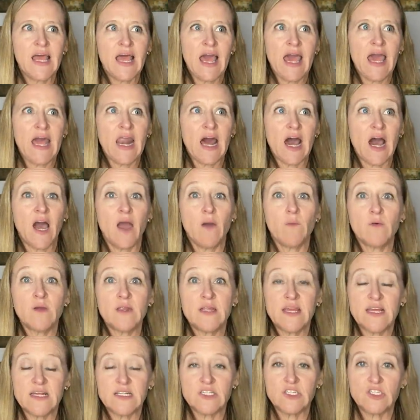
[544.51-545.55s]
And I would
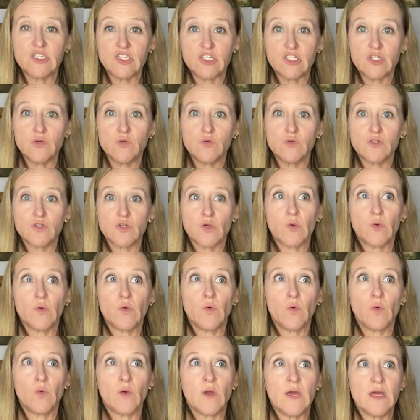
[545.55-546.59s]
get to choose who